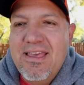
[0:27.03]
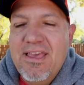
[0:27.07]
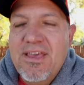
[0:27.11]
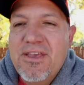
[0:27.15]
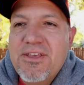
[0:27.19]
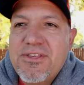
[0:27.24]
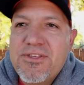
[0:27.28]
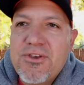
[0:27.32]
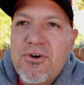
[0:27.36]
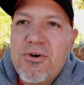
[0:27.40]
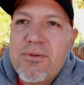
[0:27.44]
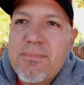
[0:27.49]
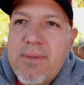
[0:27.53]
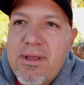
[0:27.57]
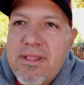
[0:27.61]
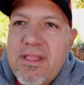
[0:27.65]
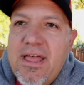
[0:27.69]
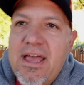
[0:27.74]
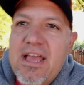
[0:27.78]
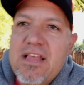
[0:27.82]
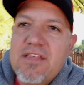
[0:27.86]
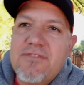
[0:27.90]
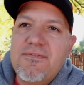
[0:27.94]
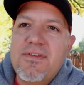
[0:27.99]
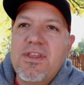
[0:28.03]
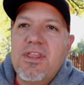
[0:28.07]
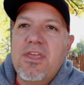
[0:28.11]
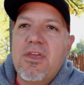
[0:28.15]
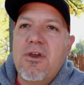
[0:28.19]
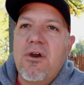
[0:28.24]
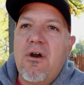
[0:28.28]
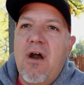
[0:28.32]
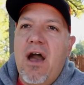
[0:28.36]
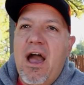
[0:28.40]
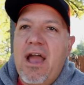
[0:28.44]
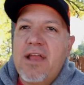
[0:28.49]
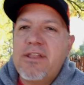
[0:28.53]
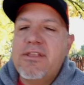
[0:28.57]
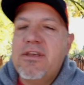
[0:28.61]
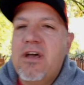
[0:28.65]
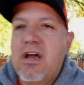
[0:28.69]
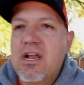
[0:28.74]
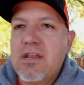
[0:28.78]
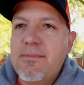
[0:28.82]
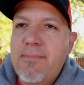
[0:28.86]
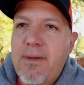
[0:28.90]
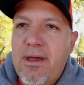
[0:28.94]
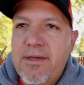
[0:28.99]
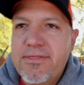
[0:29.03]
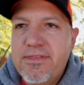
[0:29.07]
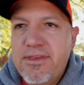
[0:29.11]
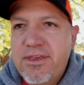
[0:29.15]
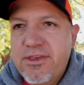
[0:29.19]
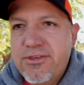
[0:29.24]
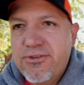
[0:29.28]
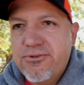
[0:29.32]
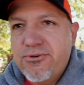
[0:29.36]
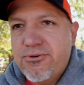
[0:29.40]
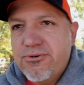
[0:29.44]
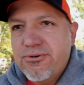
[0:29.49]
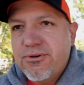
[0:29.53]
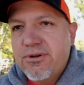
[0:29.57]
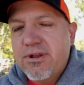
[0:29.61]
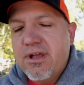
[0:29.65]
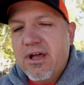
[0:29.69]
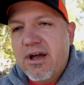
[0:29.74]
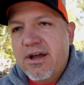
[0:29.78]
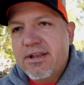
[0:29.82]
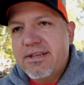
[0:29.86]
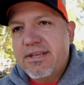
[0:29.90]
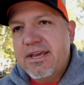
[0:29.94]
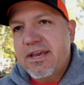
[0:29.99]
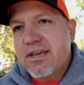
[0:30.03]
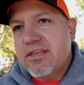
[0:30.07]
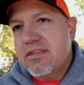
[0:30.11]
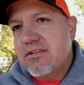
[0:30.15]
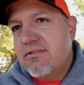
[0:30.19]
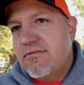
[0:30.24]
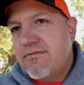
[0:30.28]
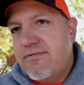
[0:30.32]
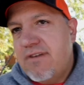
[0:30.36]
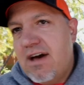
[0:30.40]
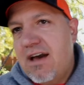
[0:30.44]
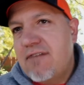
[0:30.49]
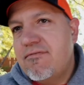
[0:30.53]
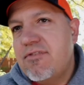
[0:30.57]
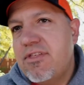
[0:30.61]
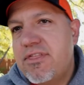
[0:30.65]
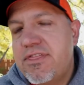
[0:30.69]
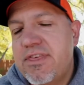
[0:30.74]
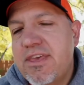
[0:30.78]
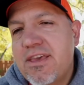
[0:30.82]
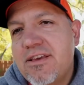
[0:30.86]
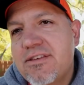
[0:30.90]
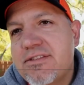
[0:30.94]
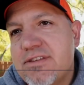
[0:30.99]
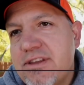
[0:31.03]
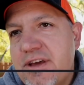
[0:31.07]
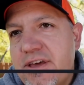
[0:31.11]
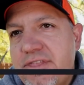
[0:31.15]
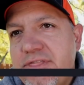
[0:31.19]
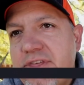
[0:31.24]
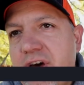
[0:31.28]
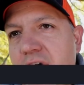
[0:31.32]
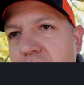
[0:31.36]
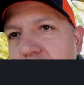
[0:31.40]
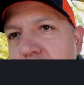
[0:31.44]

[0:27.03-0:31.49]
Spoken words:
So in my last video, I talked about the historical context and 5 of the things that I thought